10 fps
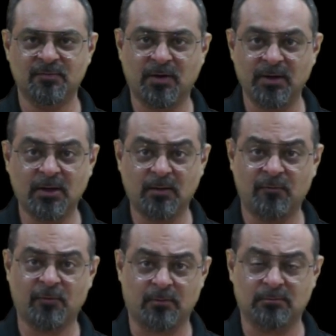money come
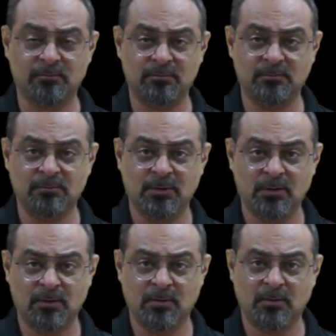from?
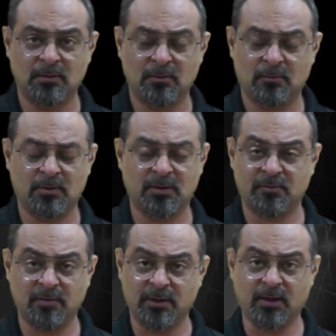Well, it
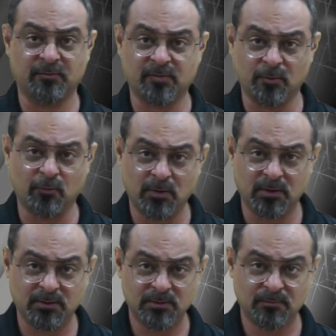really comes from the
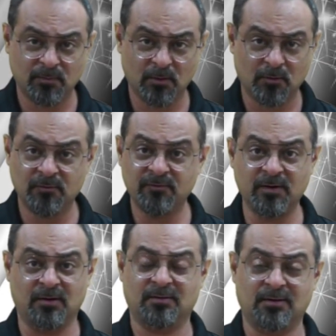word.
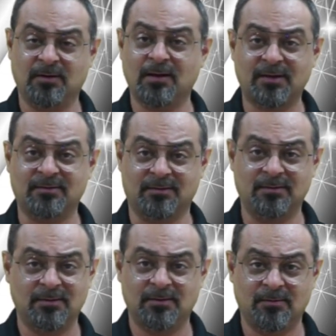Fiat in Latin
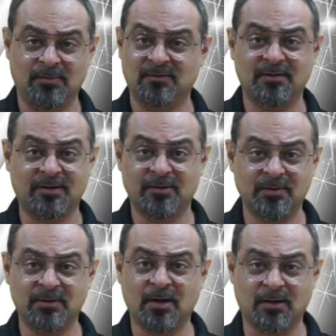means let it
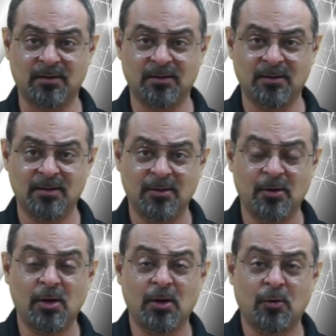be done.
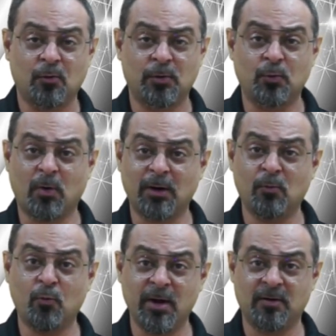With
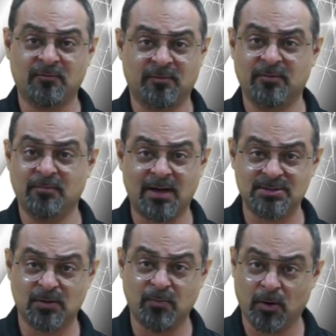one wave of the
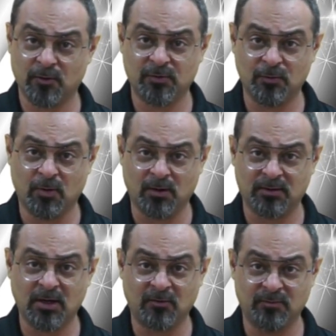magic policy
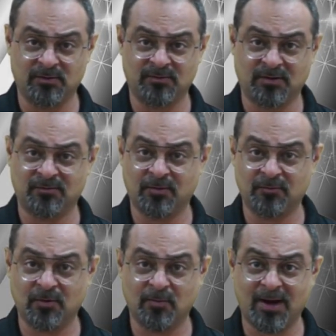wand, governments and
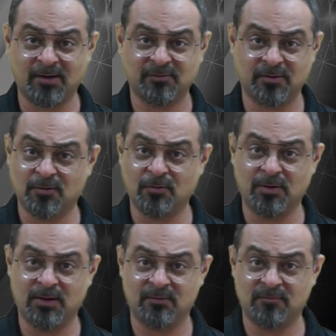central banks can
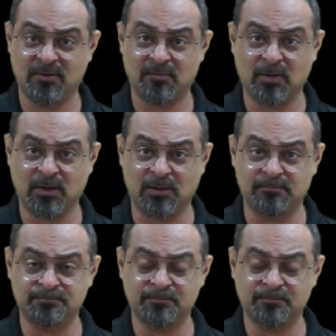create fiat money.